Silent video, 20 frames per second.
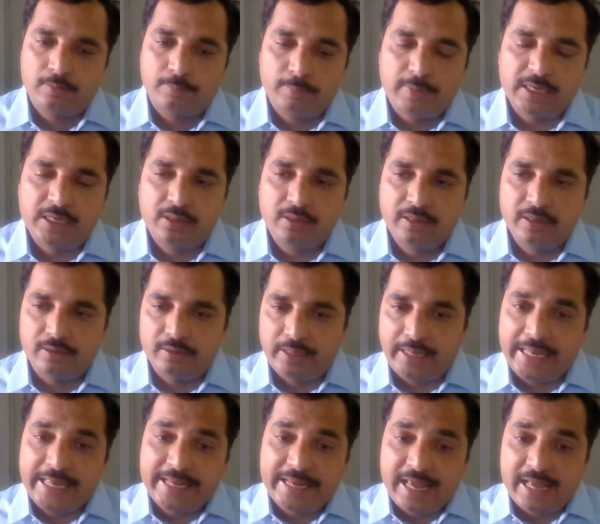But the
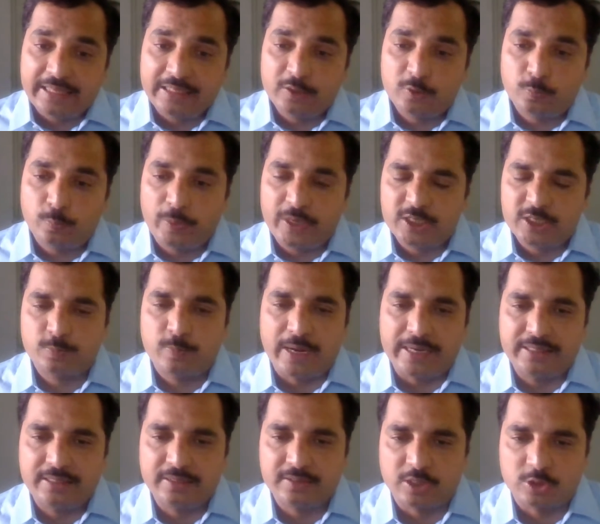area is fixed
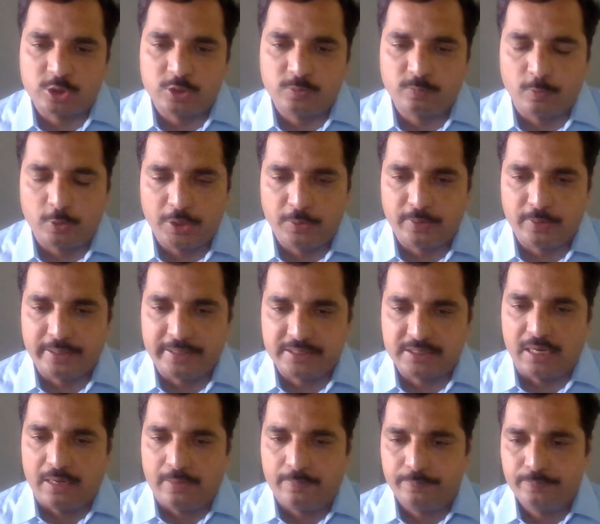by the section 41
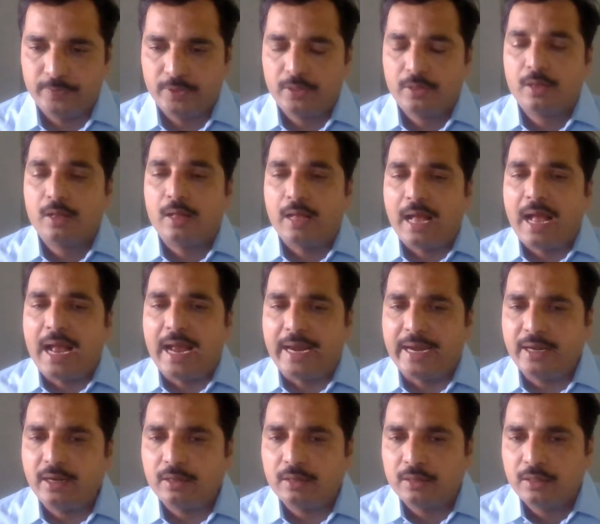itself.
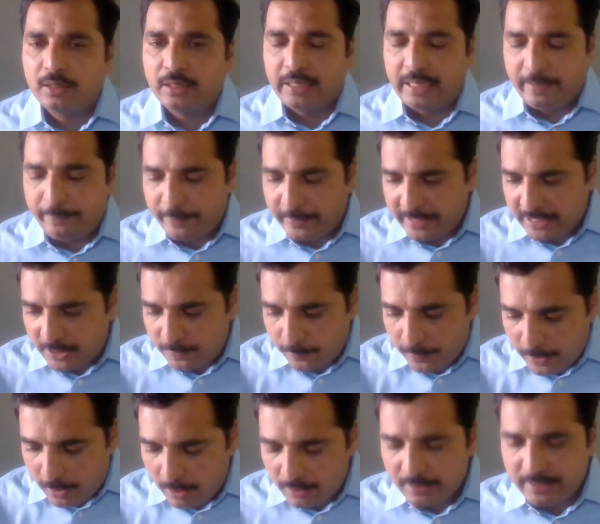And if it is
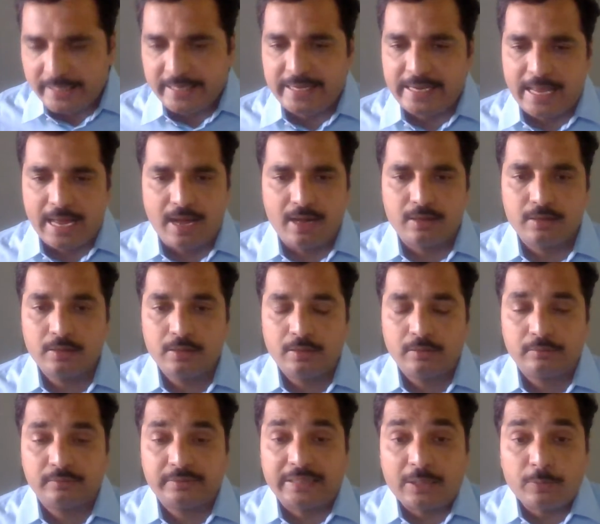beyond the area,
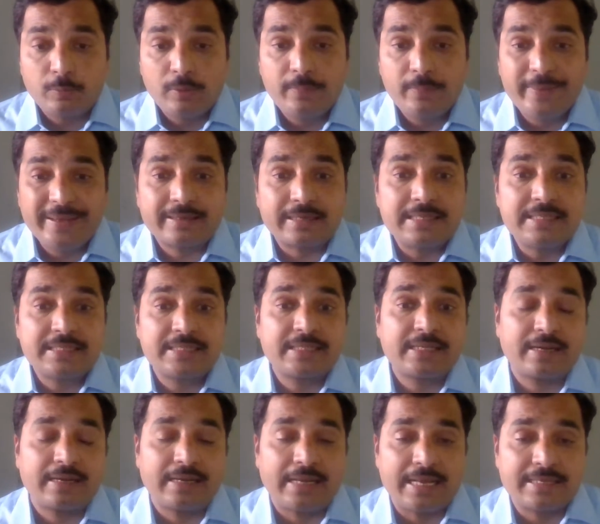that will be
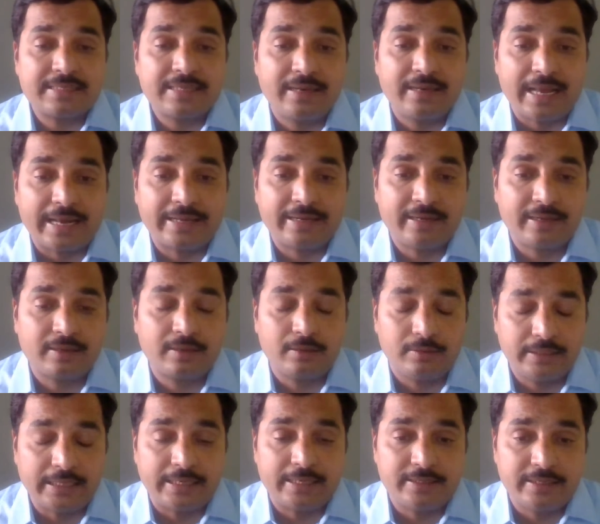considered as
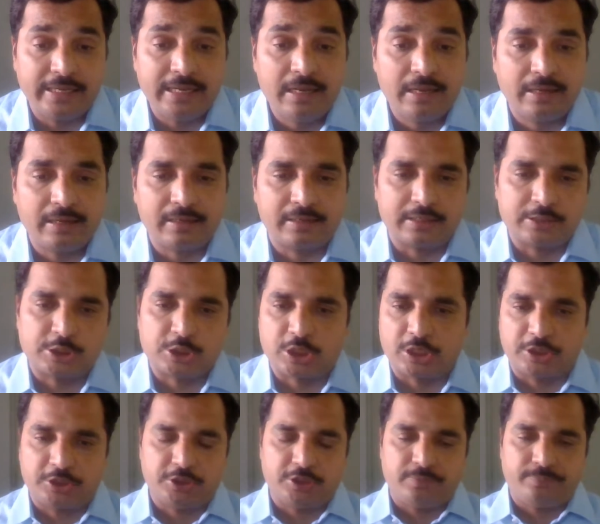that is illegal
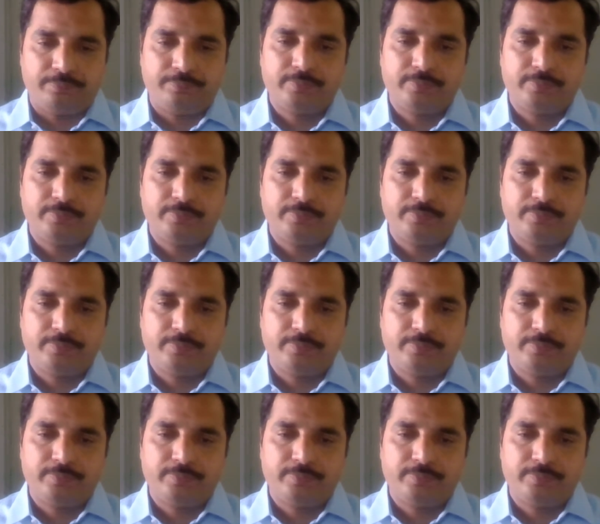construction.